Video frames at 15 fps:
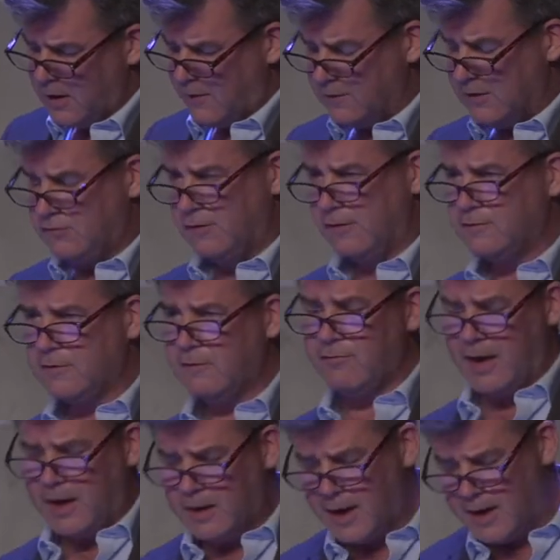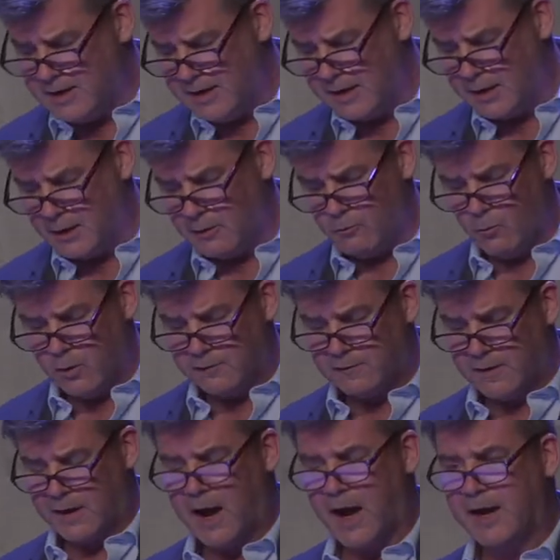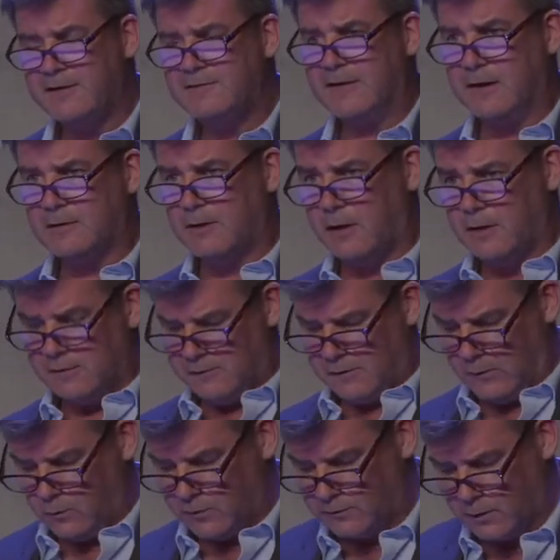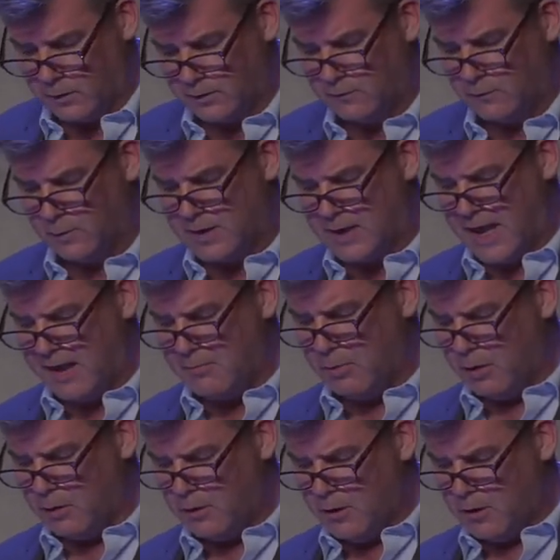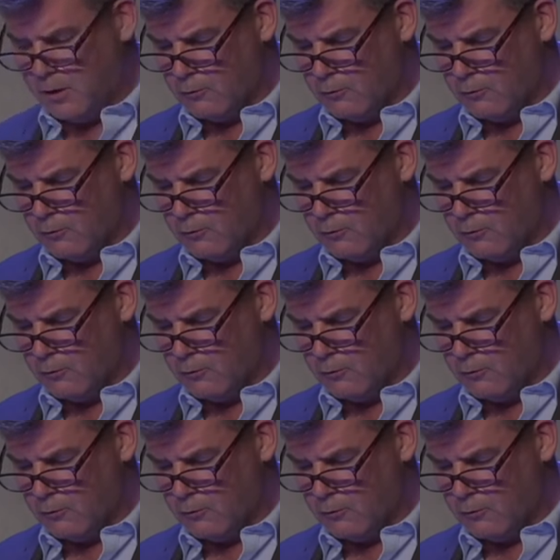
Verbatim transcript: And the gist of that idea was that high technology was going to enable